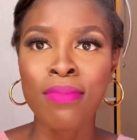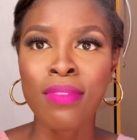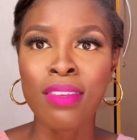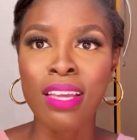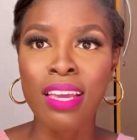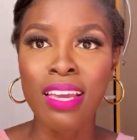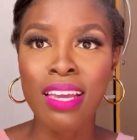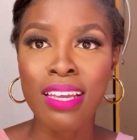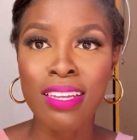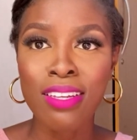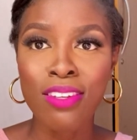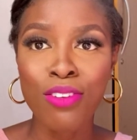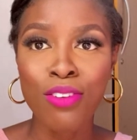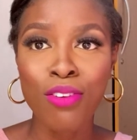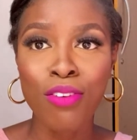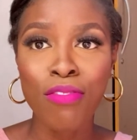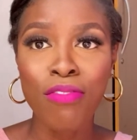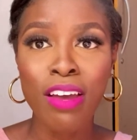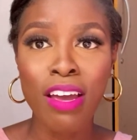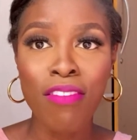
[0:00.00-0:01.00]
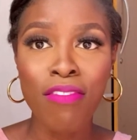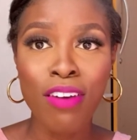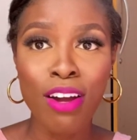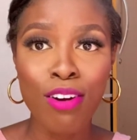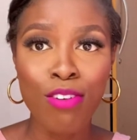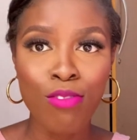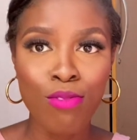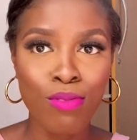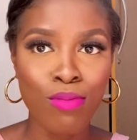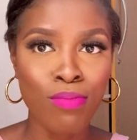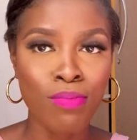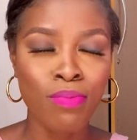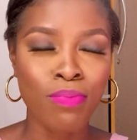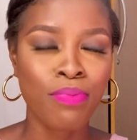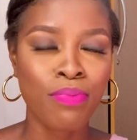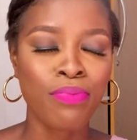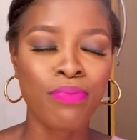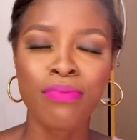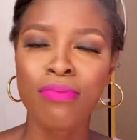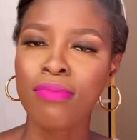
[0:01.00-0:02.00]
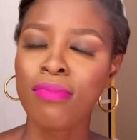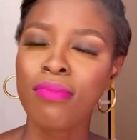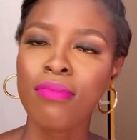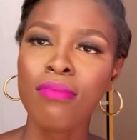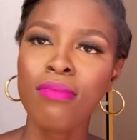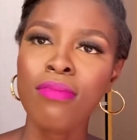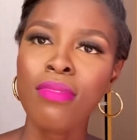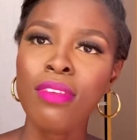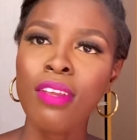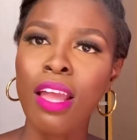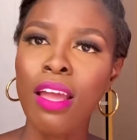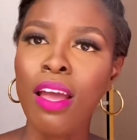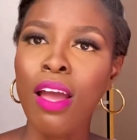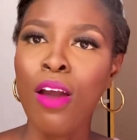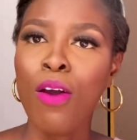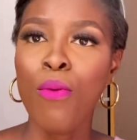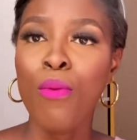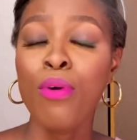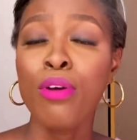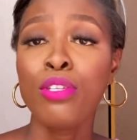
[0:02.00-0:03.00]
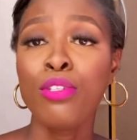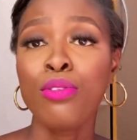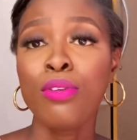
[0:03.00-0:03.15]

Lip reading: in your Viva room. Once